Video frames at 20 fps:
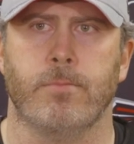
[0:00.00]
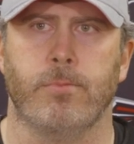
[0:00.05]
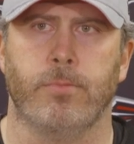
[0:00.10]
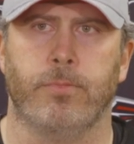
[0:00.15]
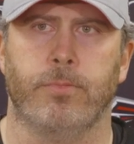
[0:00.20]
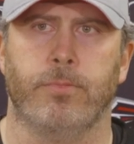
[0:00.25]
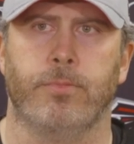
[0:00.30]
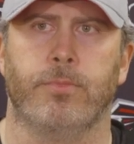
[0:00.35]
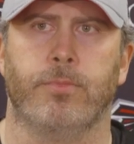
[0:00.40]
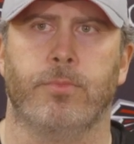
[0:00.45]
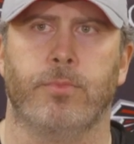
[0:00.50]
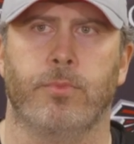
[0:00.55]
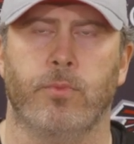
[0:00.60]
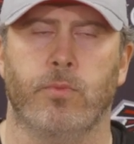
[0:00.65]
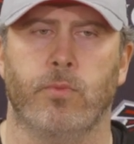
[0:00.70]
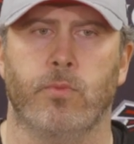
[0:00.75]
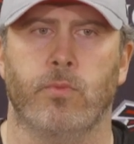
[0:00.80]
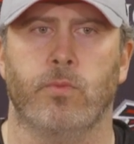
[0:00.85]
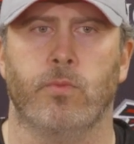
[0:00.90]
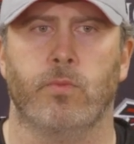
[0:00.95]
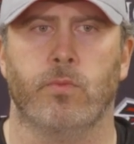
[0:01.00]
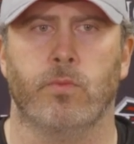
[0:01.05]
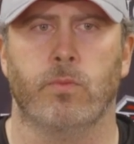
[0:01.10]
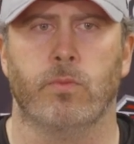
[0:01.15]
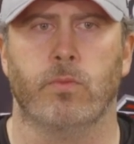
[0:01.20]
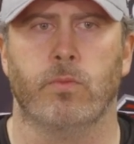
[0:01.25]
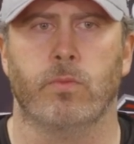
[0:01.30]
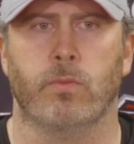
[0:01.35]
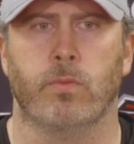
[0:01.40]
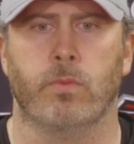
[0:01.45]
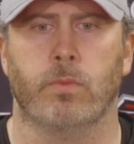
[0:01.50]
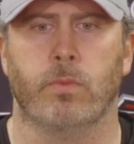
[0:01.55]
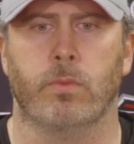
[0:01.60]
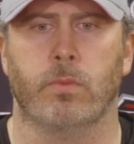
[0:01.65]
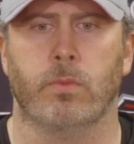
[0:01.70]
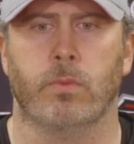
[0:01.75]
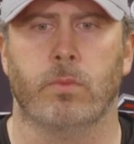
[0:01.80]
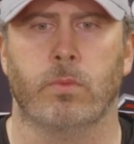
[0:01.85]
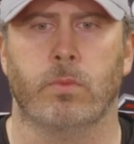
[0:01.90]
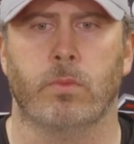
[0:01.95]
And when you say you're trying to get an
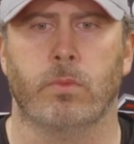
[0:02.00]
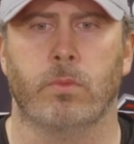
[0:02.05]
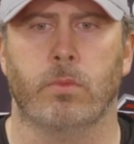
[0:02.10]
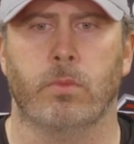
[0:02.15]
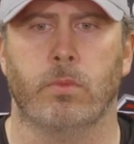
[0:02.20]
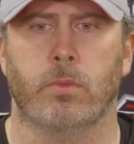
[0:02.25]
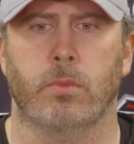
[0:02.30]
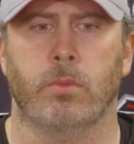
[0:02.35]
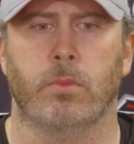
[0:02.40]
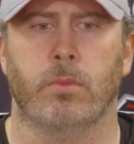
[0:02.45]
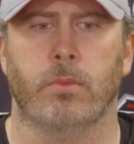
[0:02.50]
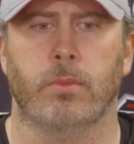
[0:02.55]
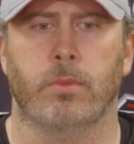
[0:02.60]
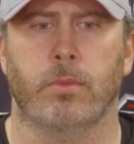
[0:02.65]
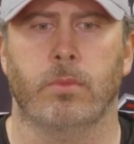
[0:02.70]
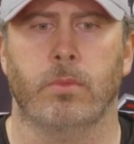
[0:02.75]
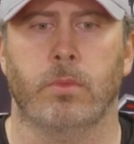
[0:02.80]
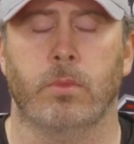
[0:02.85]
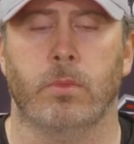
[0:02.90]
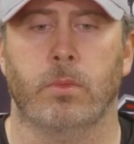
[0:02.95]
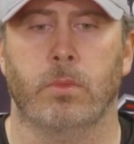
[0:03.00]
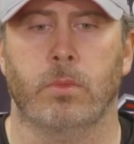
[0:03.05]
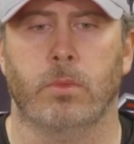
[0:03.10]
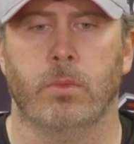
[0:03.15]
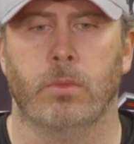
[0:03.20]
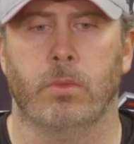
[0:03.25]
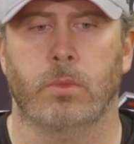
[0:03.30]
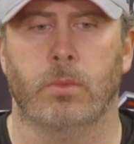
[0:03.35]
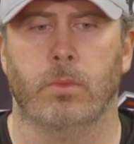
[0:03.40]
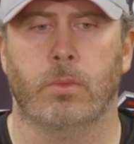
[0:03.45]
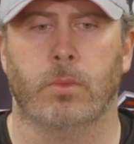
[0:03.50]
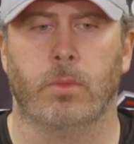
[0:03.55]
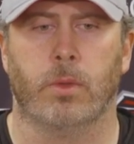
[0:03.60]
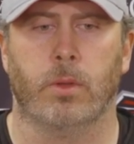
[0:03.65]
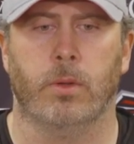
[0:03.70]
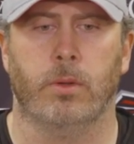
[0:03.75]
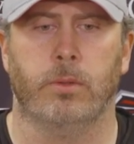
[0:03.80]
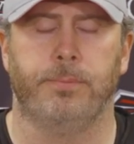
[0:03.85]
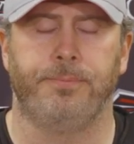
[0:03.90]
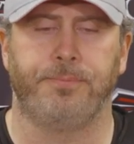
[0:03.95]
advantage, that's you were trying to get an
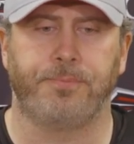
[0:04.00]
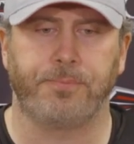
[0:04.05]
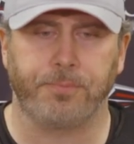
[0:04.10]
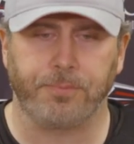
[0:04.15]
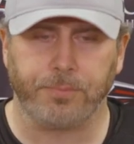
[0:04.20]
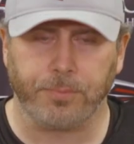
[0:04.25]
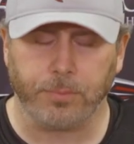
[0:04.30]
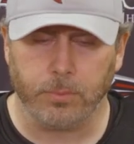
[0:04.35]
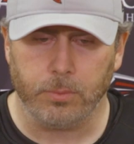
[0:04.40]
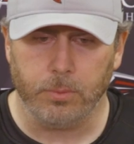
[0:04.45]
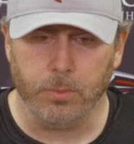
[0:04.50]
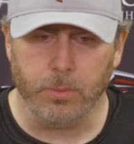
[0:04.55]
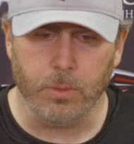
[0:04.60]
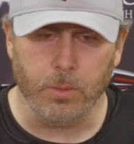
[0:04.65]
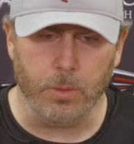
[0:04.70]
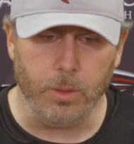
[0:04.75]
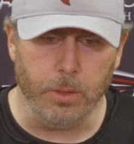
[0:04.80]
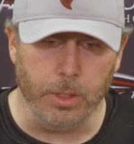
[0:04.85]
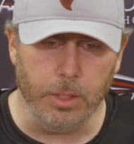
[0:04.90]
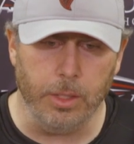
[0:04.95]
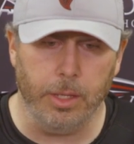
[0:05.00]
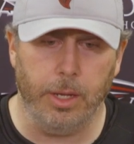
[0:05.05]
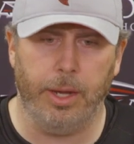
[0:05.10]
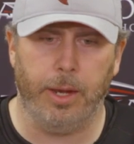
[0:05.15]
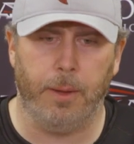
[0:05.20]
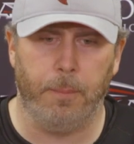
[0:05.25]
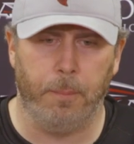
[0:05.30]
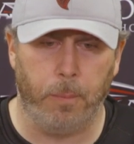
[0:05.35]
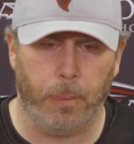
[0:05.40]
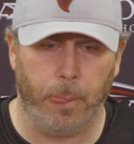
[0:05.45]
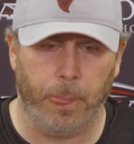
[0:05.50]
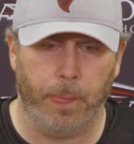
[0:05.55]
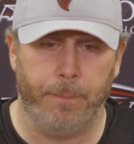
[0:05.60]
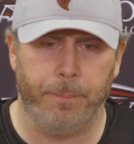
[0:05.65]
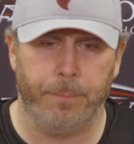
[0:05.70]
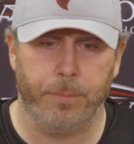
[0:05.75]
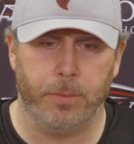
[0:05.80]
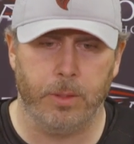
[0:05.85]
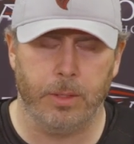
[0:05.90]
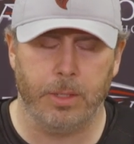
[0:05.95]
advantage in size yeah. versus
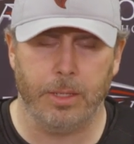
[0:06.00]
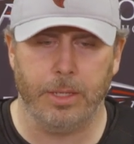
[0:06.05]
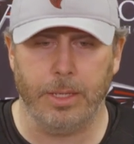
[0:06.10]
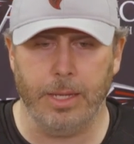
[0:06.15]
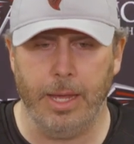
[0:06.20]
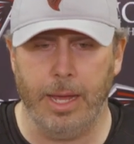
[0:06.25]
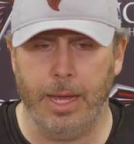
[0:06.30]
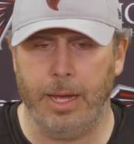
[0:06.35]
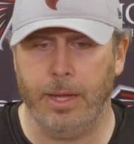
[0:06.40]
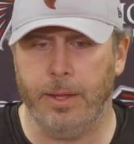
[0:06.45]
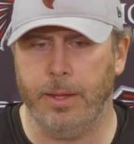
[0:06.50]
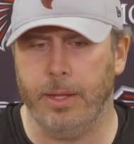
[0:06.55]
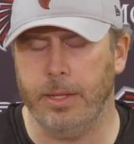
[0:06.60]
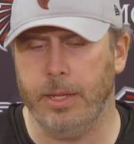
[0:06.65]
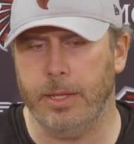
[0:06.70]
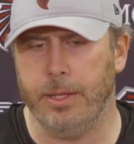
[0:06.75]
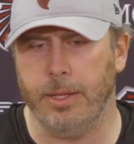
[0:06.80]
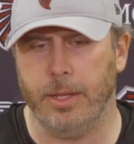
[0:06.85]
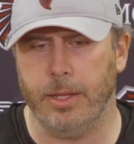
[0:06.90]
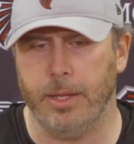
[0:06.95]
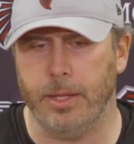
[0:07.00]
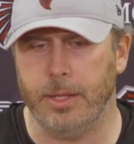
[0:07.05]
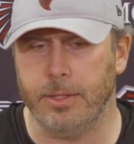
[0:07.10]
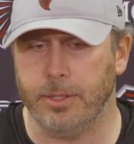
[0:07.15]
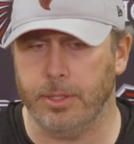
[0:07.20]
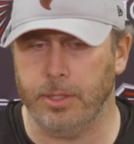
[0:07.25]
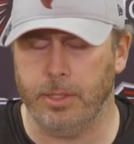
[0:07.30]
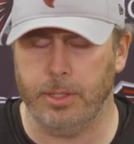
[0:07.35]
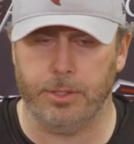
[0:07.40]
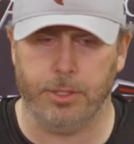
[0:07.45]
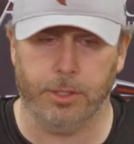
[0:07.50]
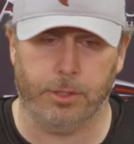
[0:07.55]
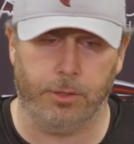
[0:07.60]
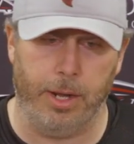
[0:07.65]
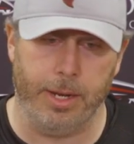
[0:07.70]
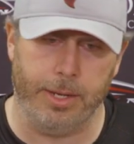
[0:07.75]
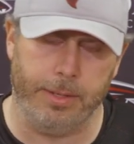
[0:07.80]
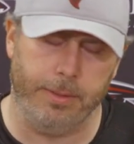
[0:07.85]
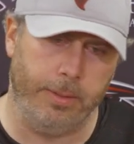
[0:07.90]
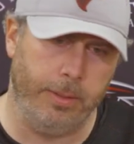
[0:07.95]
speed. Yeah, and, and it's a, it's a
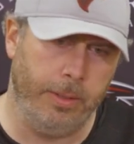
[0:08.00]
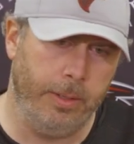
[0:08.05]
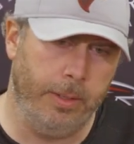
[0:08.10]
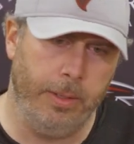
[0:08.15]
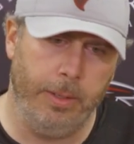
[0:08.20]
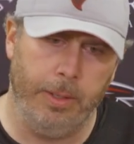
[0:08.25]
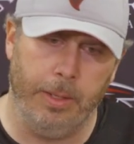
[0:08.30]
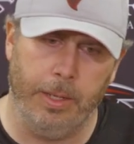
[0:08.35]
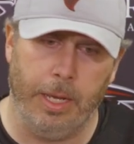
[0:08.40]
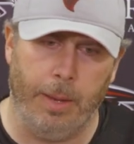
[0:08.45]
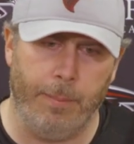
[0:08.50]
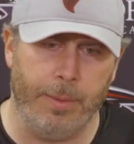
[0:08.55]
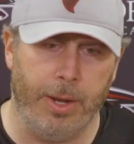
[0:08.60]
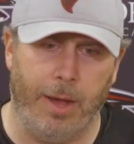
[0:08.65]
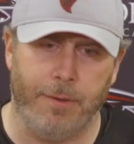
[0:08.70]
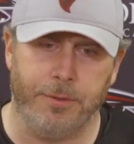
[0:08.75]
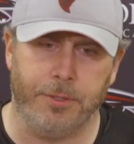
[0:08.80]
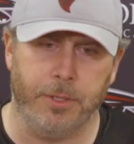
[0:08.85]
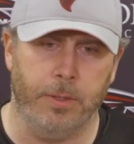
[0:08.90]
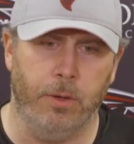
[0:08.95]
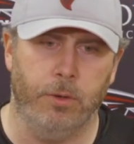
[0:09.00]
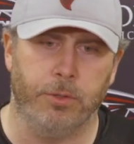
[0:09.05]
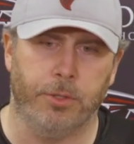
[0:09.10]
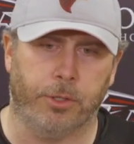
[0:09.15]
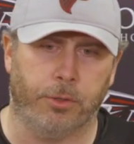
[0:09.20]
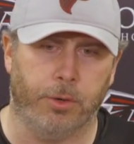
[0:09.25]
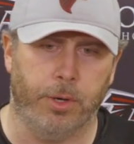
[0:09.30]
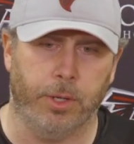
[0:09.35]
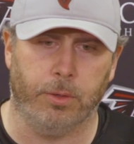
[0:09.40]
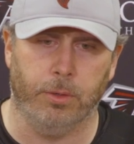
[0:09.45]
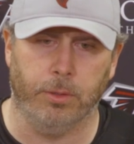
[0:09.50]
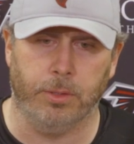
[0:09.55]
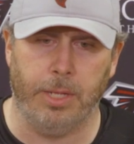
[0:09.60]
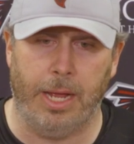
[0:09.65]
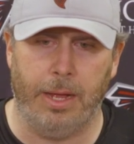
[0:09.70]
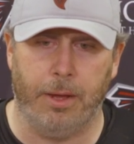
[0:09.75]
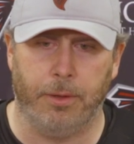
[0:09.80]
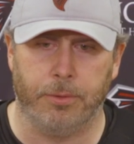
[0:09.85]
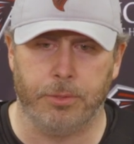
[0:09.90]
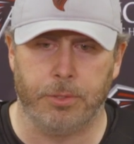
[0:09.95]
great. I mean, obviously those are critical
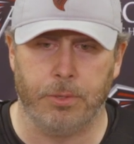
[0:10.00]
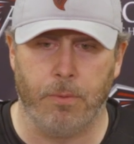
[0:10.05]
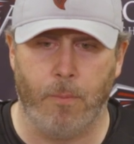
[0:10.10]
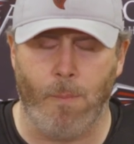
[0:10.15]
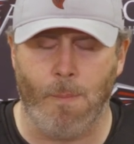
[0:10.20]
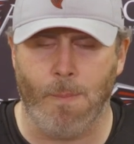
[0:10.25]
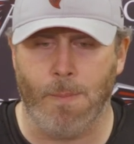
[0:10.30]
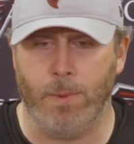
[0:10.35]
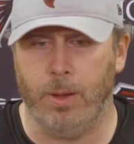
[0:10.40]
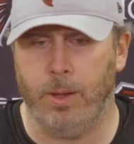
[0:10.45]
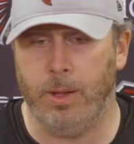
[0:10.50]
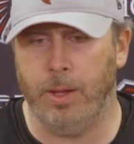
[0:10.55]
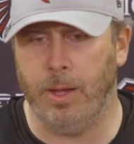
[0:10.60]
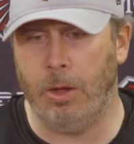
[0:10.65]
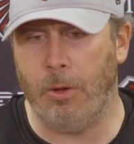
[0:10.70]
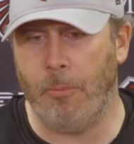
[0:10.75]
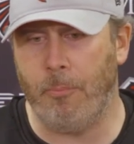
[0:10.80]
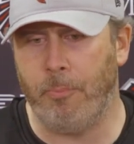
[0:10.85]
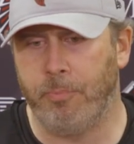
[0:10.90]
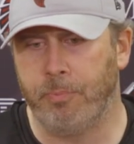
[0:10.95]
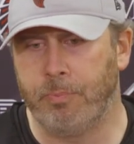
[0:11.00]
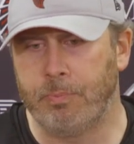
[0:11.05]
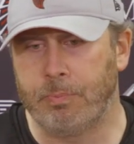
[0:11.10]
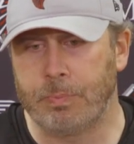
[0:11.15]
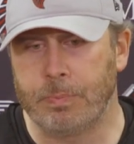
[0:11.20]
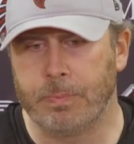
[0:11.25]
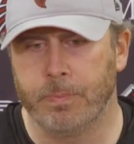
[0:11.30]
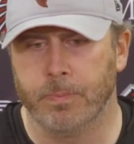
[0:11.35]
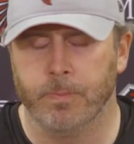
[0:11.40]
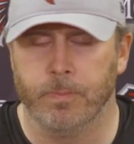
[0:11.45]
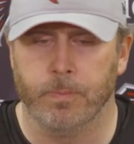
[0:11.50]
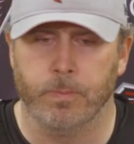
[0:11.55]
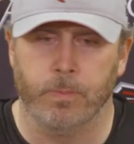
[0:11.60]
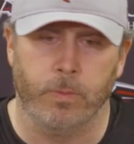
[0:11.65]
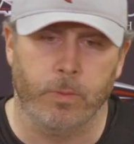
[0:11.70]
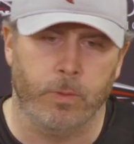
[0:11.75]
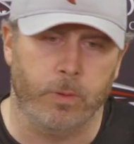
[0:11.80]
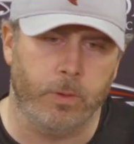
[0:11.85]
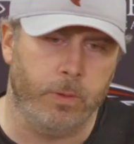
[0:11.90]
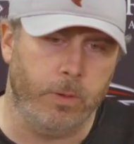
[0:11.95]
downs. Um,
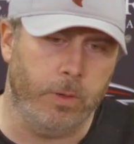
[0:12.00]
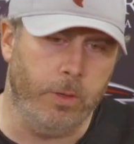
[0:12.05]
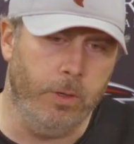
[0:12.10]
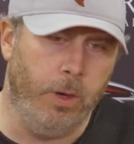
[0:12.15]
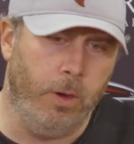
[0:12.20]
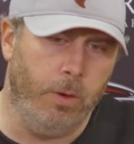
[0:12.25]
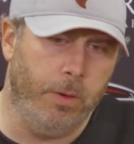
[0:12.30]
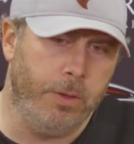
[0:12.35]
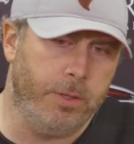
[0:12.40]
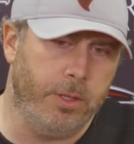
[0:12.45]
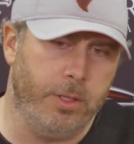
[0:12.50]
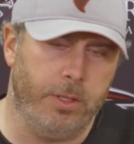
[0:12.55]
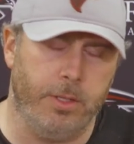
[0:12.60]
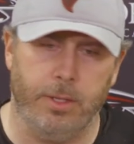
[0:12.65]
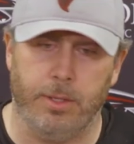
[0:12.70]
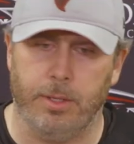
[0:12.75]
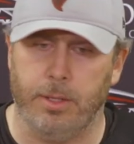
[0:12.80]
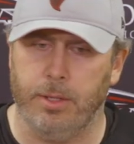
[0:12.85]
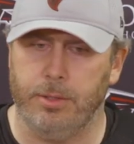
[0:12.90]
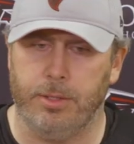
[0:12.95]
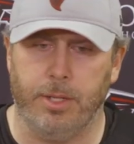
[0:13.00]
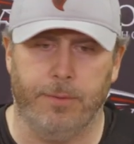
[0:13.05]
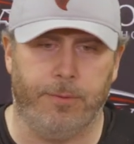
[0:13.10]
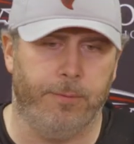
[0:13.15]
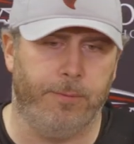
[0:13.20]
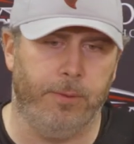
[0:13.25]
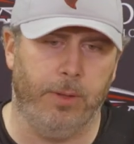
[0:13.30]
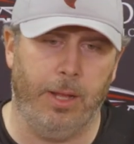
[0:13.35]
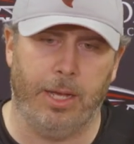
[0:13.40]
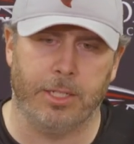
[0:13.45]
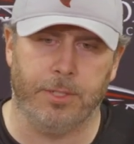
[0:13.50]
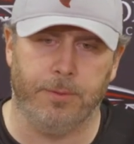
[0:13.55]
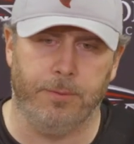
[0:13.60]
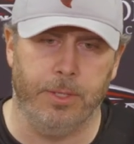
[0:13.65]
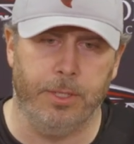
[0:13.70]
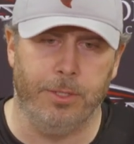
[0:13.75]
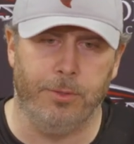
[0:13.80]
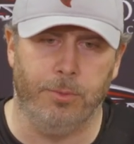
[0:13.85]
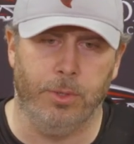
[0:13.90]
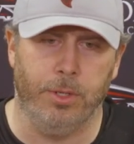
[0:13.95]
you know, it's, there's different
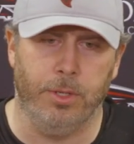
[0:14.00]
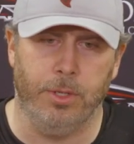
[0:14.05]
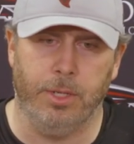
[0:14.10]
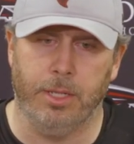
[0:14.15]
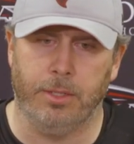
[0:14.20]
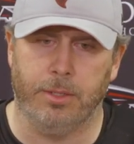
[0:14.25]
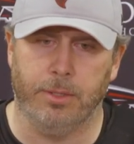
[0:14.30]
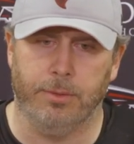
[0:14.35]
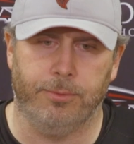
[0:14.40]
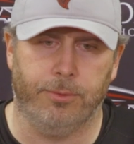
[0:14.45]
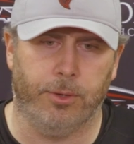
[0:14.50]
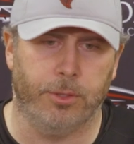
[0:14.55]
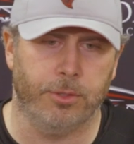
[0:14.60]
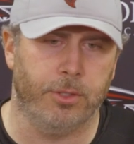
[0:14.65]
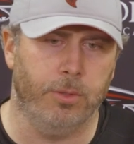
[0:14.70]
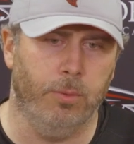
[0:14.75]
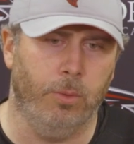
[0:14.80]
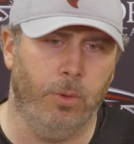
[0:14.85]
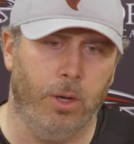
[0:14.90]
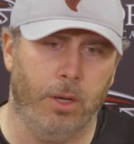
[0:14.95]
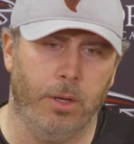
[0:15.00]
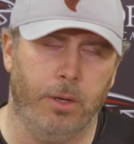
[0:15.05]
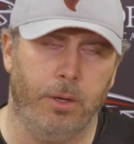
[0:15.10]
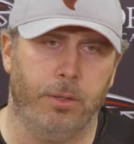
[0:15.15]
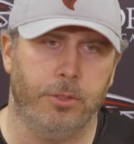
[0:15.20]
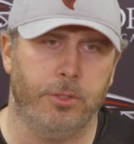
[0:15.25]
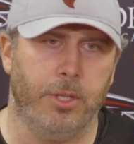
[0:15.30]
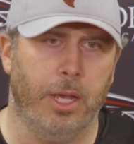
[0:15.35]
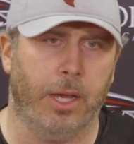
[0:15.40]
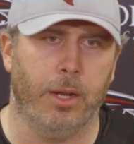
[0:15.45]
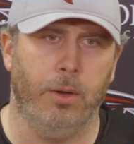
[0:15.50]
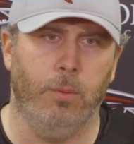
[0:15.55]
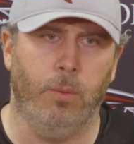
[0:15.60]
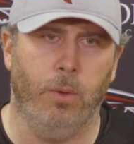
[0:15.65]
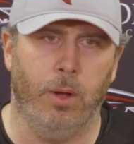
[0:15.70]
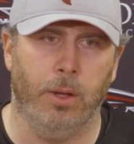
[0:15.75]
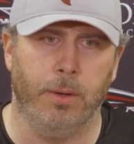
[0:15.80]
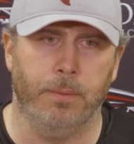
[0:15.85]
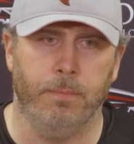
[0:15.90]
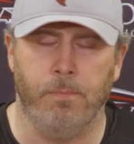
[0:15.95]
philosophies when you get to first and one or second and
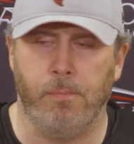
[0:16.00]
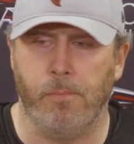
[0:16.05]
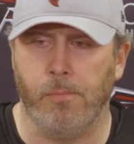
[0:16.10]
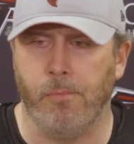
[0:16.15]
one.